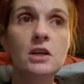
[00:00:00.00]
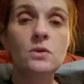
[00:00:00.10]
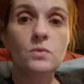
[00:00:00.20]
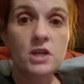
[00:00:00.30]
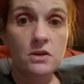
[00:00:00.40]

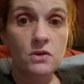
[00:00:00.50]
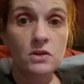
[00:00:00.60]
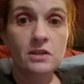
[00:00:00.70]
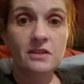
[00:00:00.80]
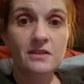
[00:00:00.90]
real.
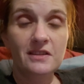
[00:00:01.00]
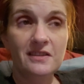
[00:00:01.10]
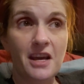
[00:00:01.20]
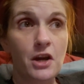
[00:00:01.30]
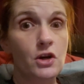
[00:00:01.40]

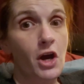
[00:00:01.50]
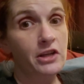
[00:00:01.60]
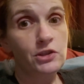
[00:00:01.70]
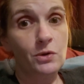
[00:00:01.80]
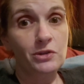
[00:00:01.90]
They are not
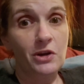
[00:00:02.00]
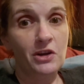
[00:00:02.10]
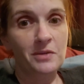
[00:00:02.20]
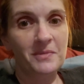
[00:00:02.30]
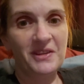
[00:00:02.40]
short
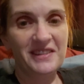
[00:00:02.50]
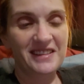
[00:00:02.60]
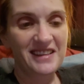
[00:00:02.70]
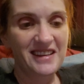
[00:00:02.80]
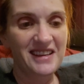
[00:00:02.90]
term.
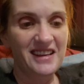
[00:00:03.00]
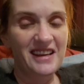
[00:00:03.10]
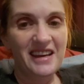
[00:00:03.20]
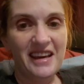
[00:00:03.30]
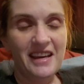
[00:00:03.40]

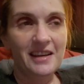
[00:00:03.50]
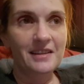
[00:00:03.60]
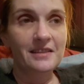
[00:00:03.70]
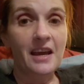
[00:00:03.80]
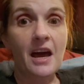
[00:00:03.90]

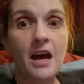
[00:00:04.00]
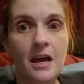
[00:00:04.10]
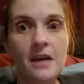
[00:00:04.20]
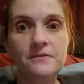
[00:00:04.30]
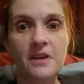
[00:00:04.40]
And I
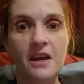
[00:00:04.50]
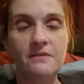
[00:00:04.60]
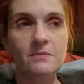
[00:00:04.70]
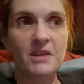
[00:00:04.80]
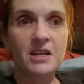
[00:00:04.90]
have to have
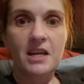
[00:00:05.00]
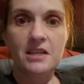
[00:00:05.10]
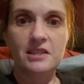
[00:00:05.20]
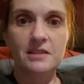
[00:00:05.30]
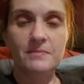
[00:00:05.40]
the
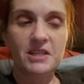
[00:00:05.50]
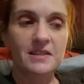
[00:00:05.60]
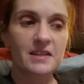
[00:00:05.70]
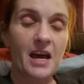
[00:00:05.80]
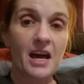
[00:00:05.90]
medication
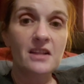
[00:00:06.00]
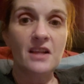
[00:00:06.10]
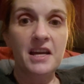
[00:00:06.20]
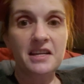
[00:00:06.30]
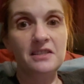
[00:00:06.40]
because I
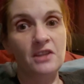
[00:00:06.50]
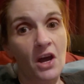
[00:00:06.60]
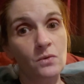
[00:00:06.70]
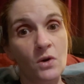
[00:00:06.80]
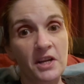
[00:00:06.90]
like
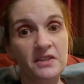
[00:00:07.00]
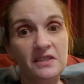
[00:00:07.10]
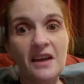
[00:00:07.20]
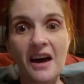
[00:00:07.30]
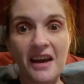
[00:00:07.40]
not wanting to
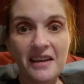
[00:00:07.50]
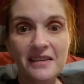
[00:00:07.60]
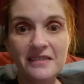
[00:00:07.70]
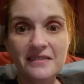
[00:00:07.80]
die.